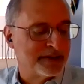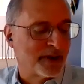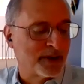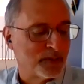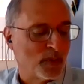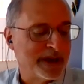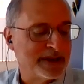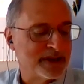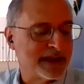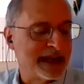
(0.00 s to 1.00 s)
on
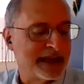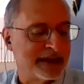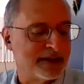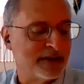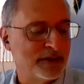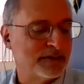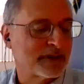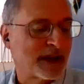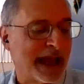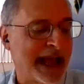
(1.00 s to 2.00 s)
Wednesday at
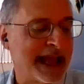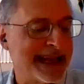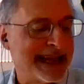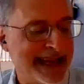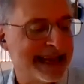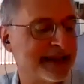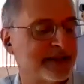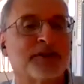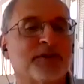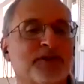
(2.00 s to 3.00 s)
noon, Clyde
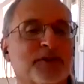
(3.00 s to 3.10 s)
Higgins,